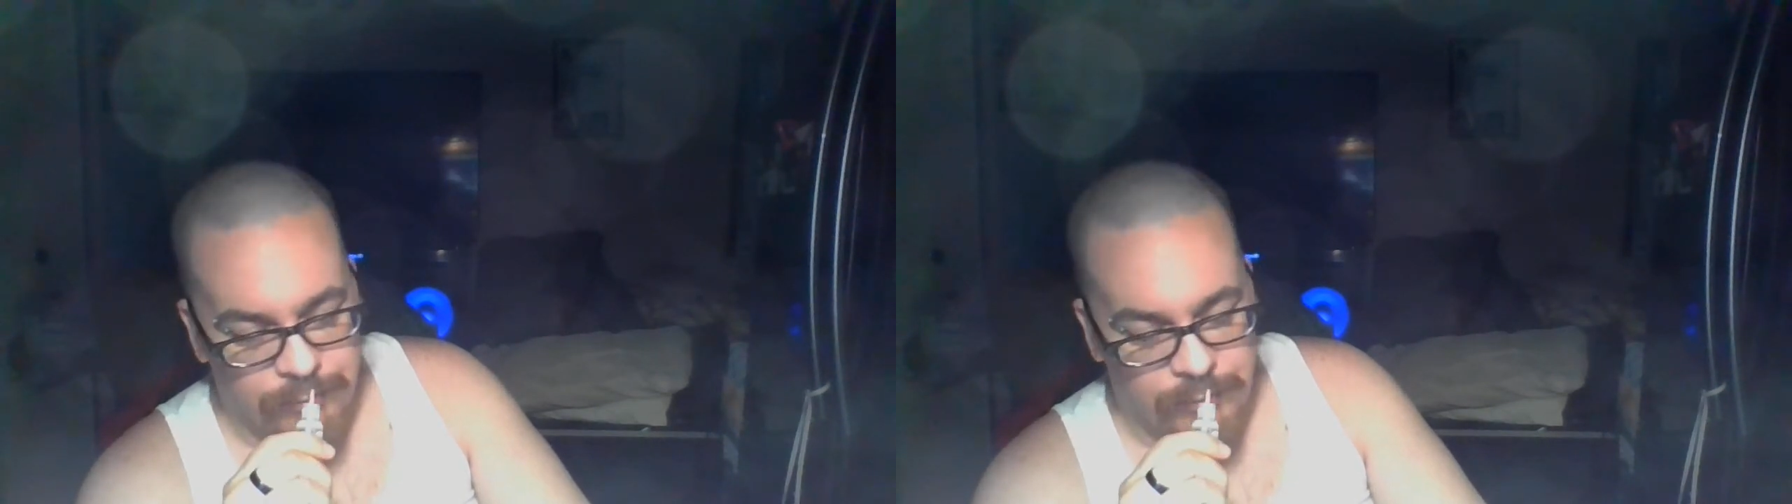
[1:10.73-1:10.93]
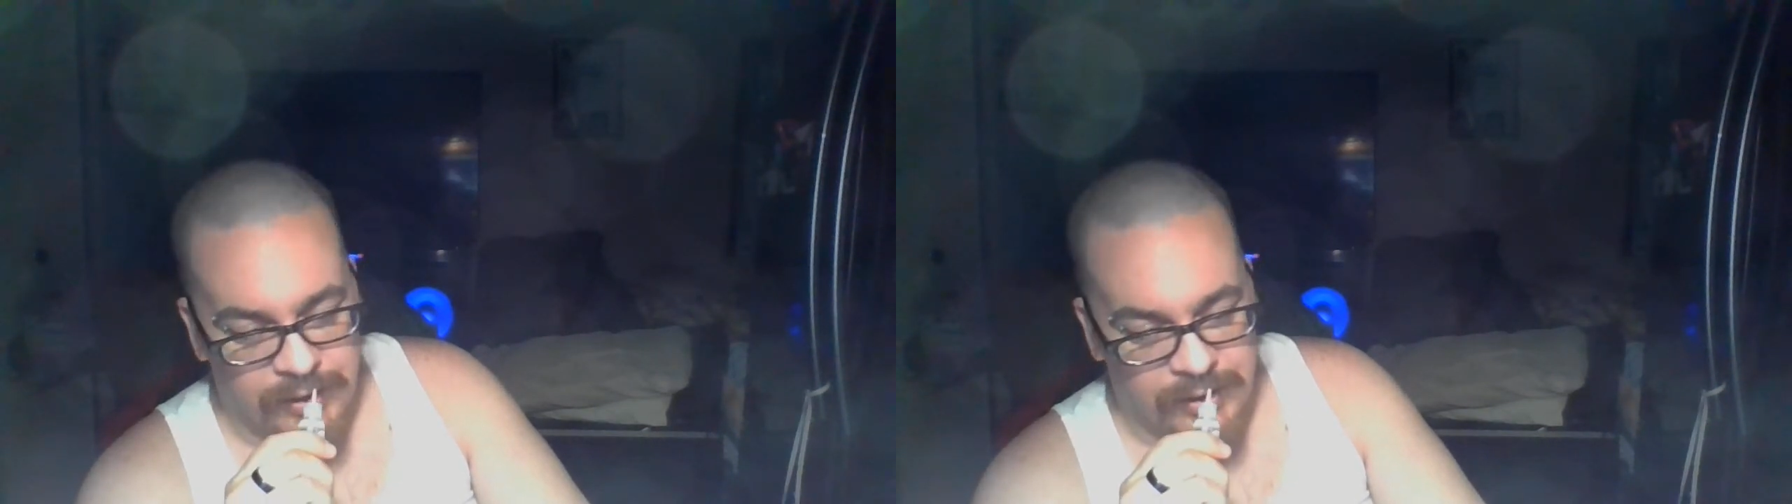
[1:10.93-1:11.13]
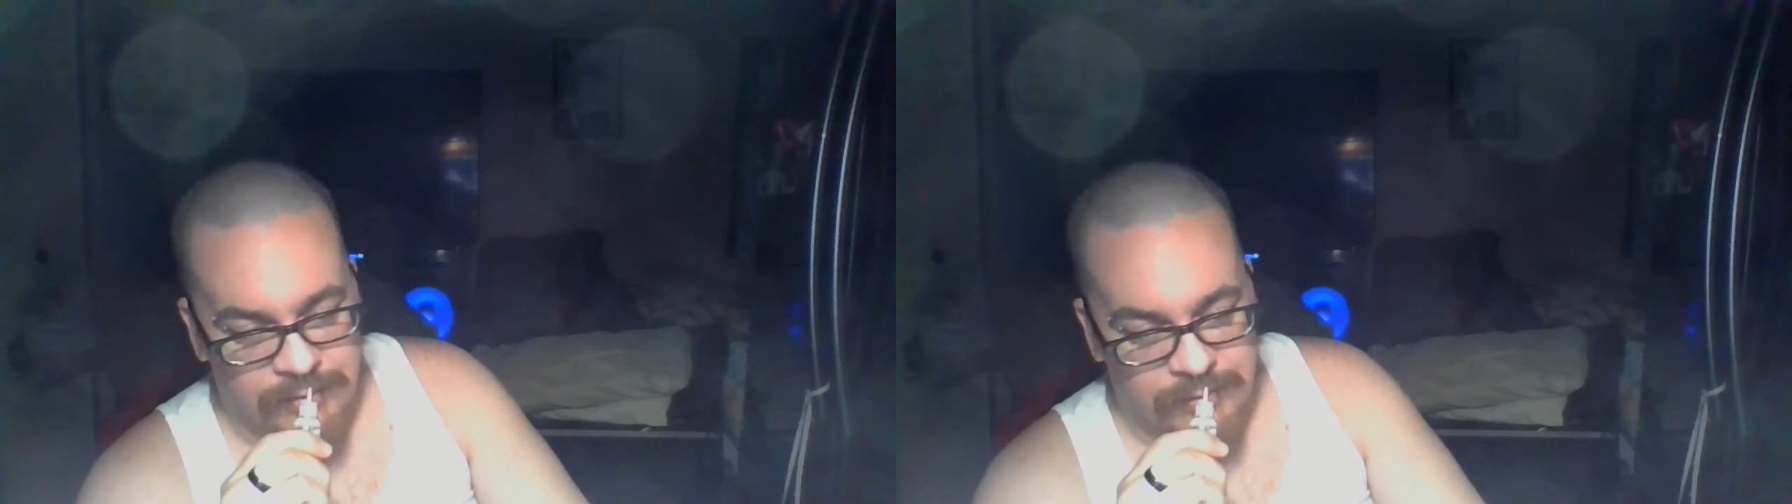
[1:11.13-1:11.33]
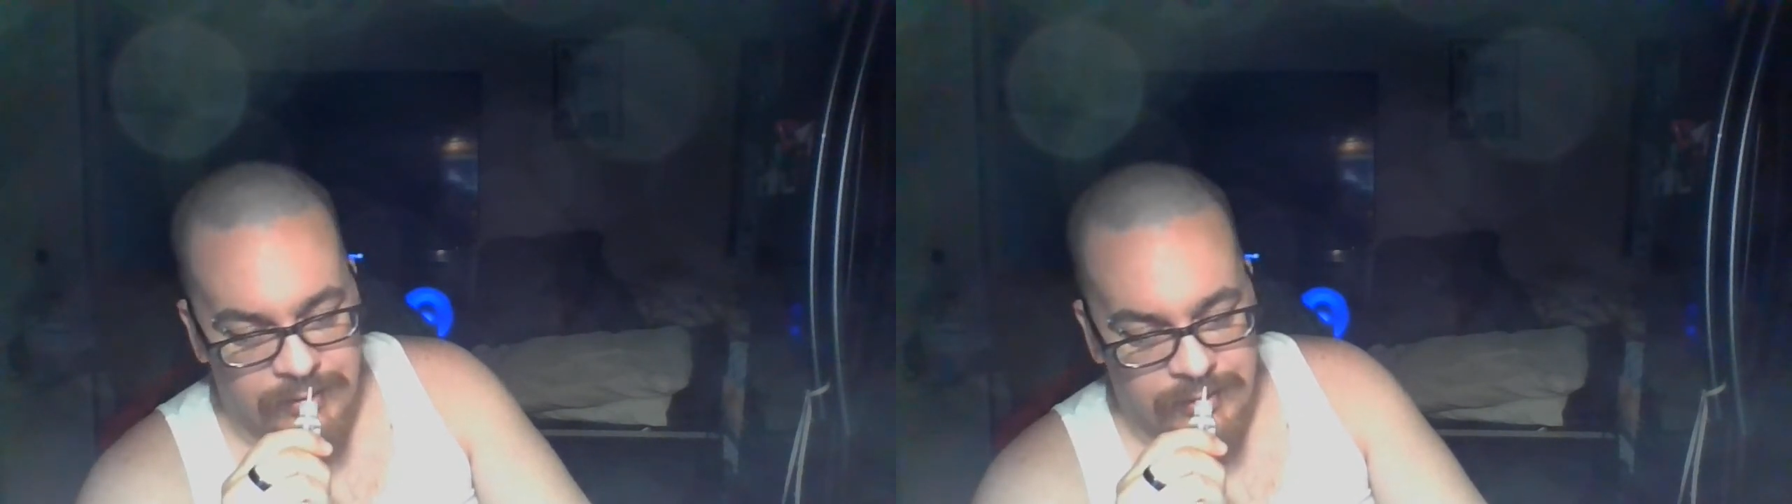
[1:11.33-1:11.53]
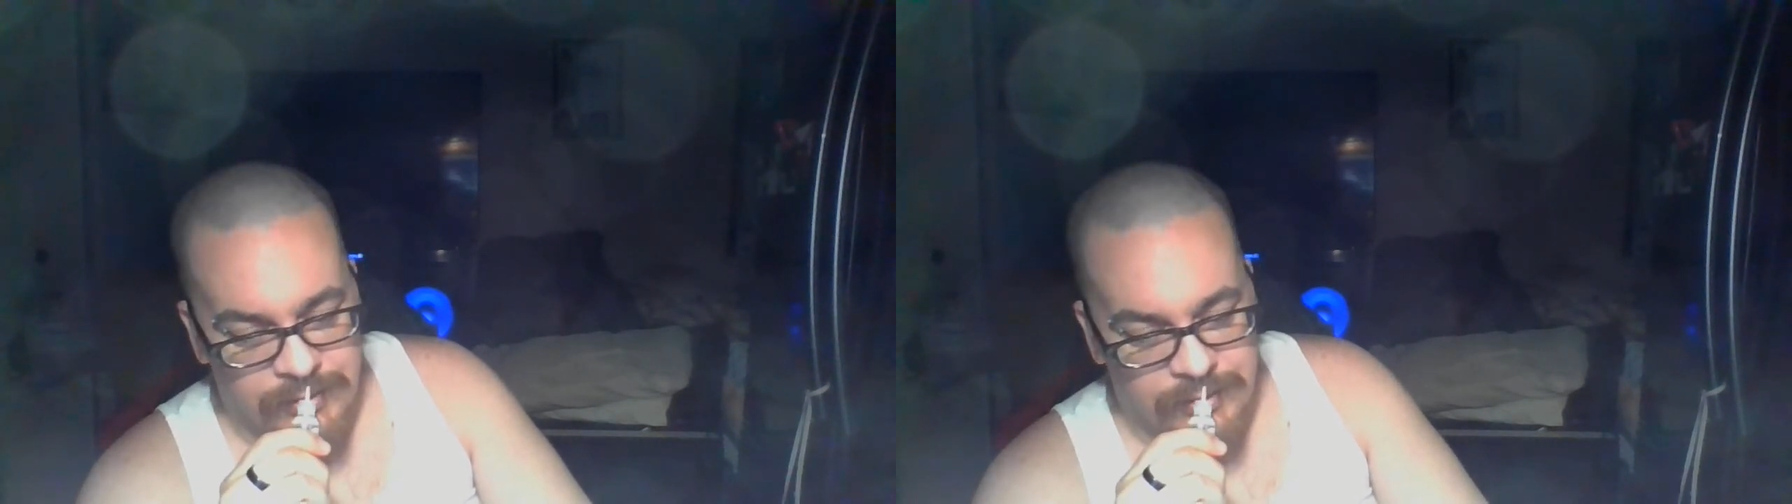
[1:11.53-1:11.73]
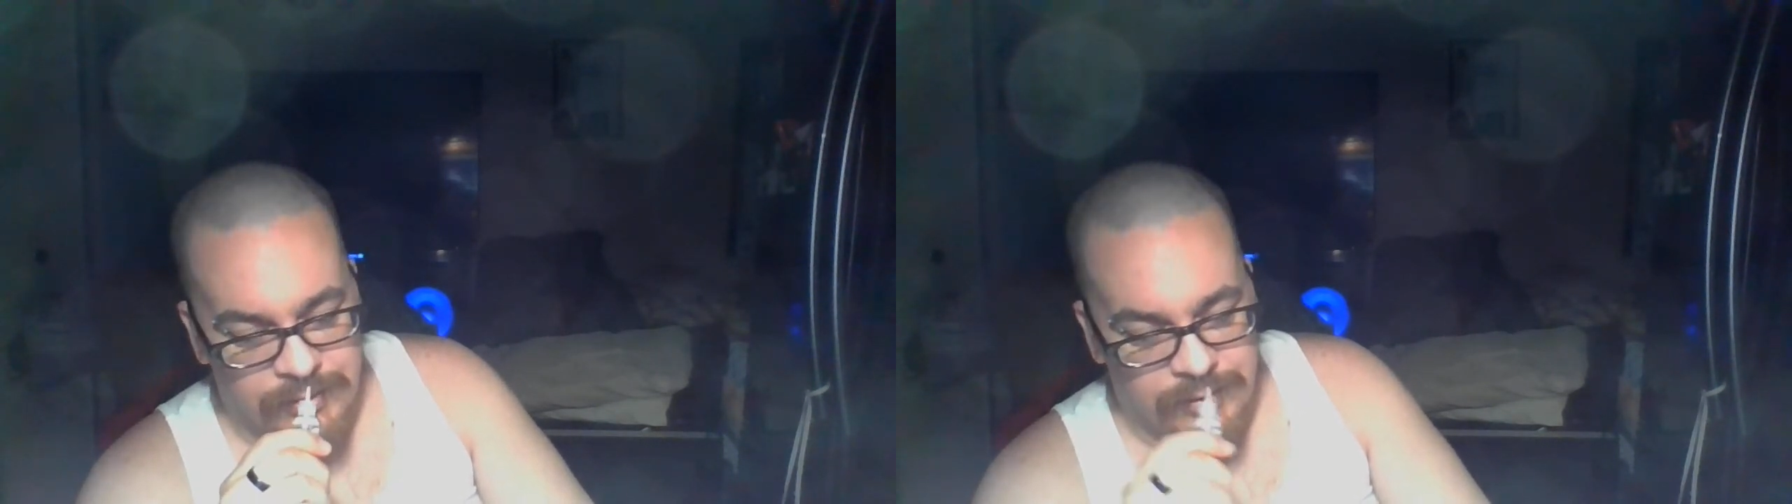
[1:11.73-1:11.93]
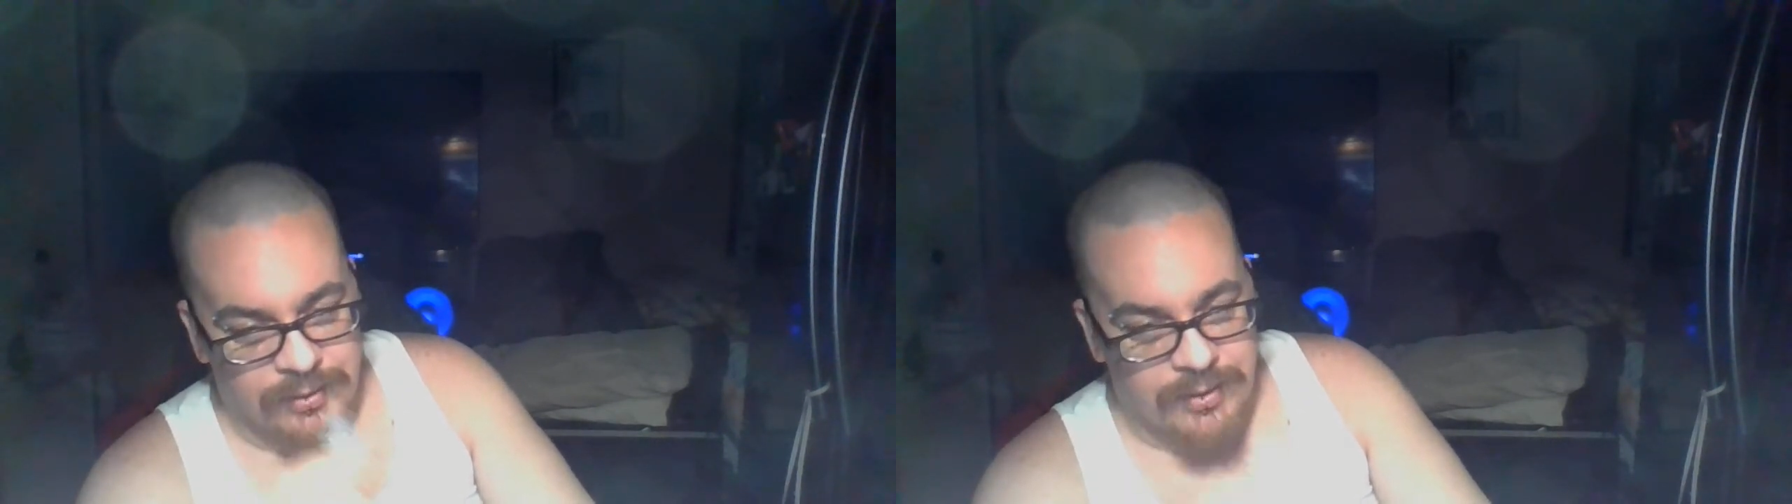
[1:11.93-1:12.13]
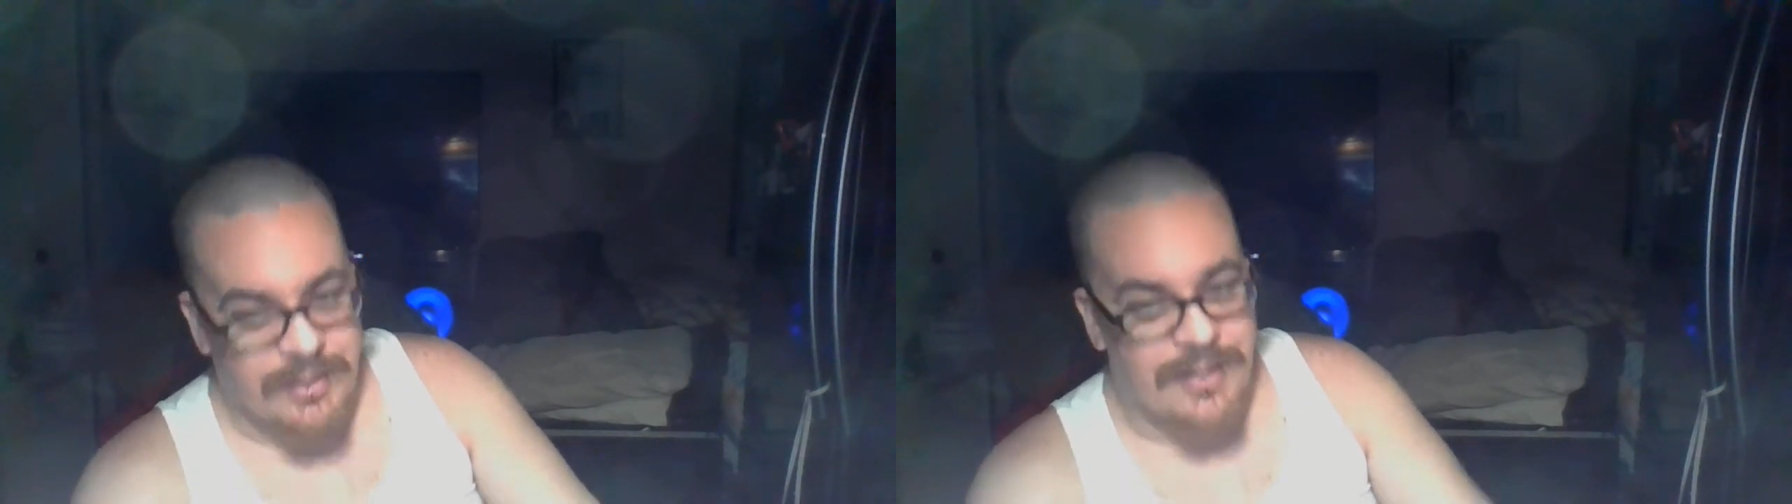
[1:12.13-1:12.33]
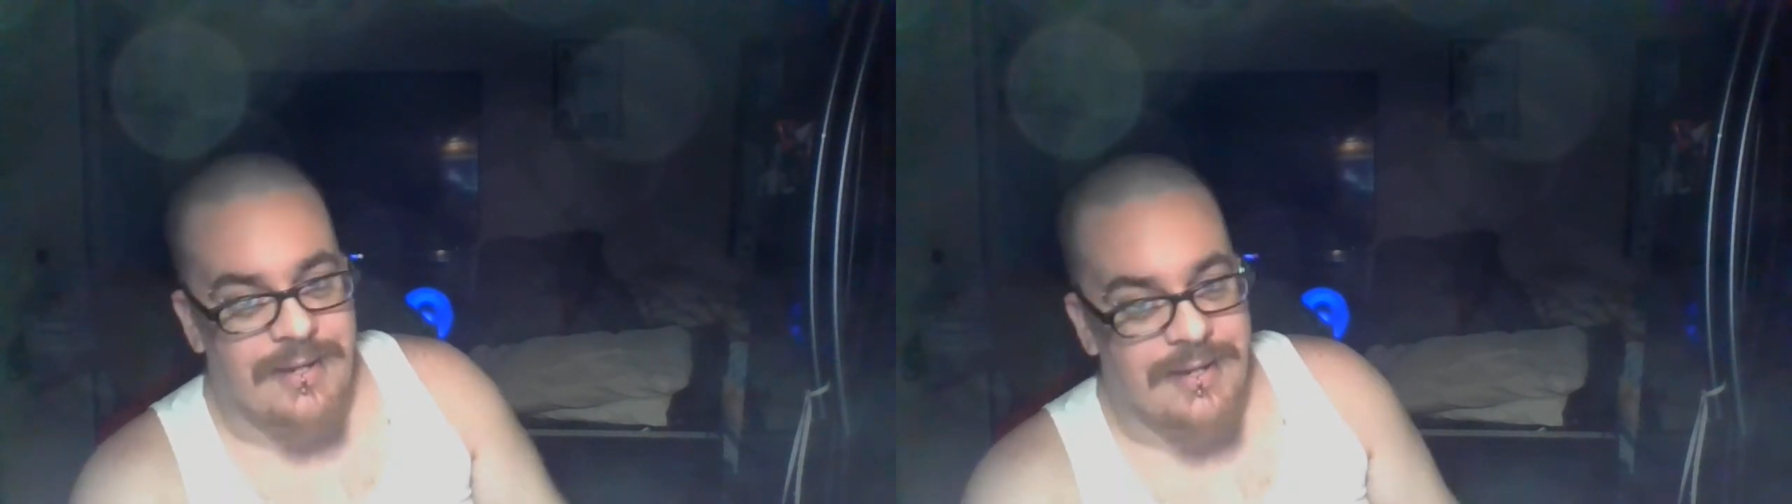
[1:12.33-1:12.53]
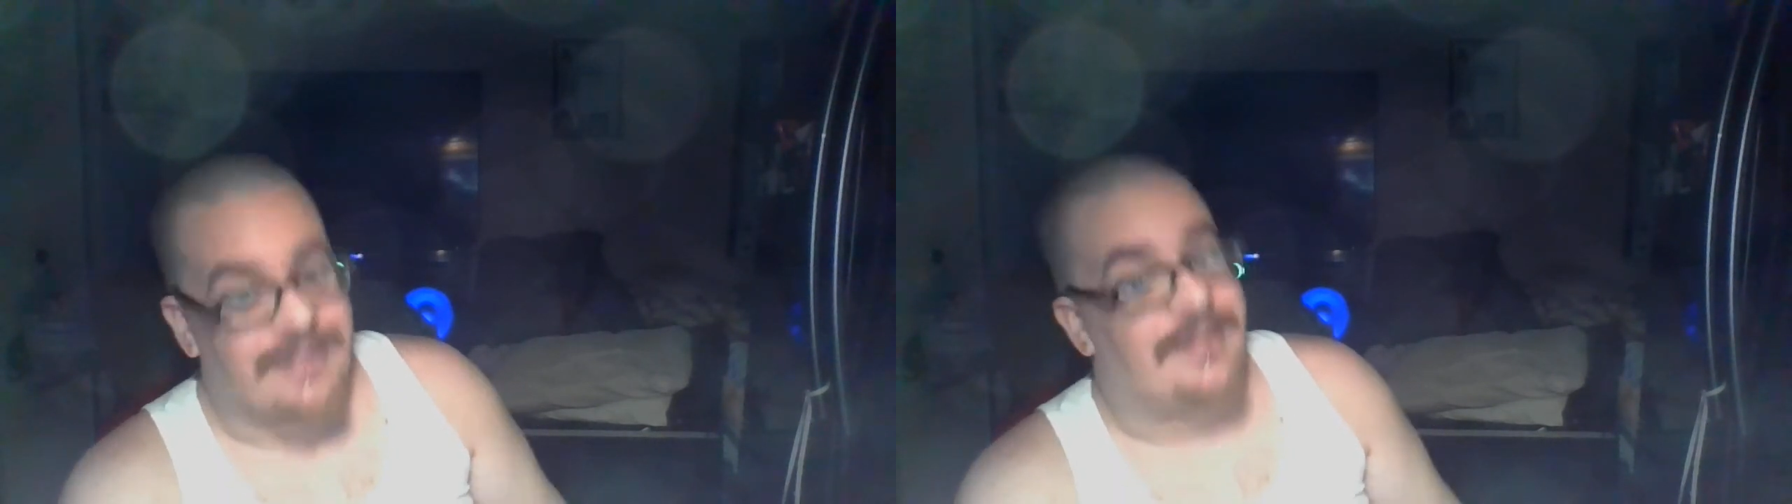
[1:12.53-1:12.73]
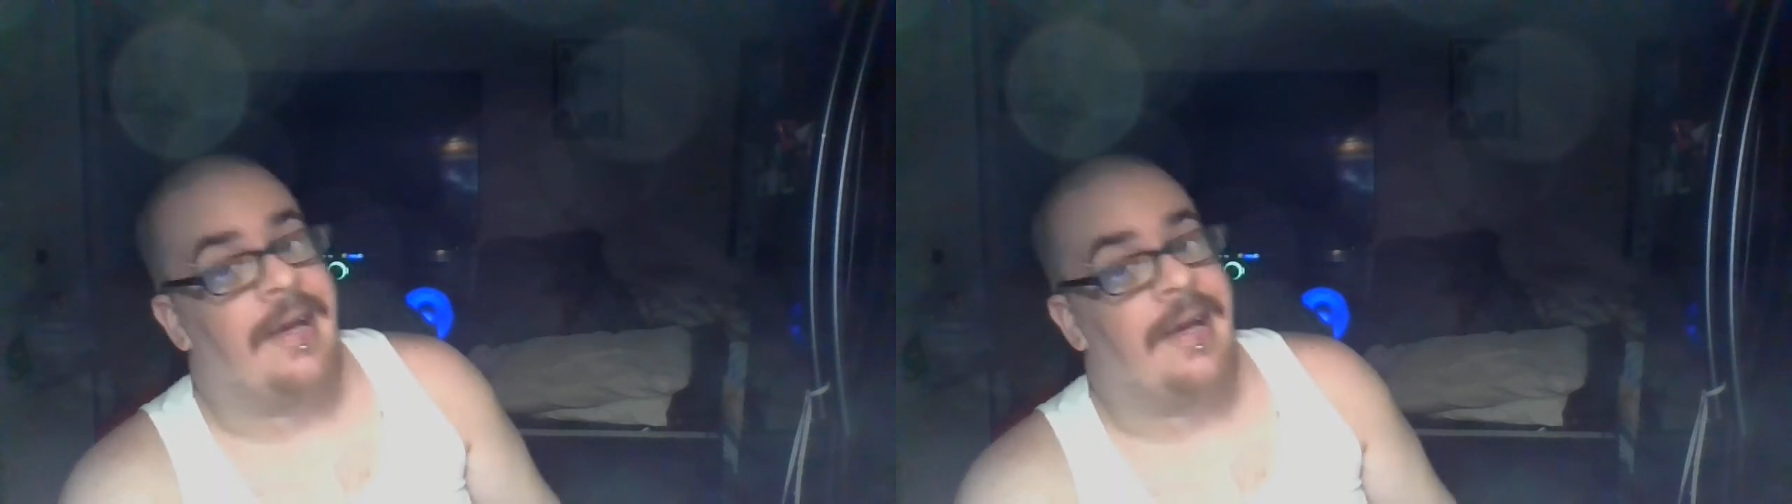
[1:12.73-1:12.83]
But it's